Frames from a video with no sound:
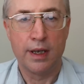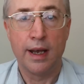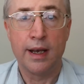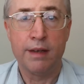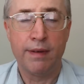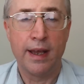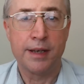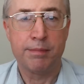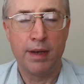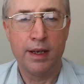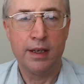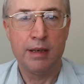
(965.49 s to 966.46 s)
I've had
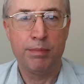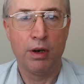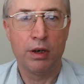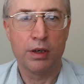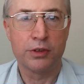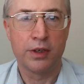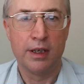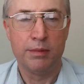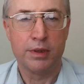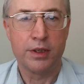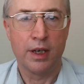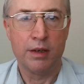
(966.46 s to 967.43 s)
monkeypox,
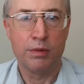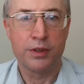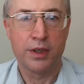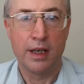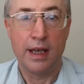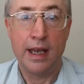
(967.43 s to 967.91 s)
but I was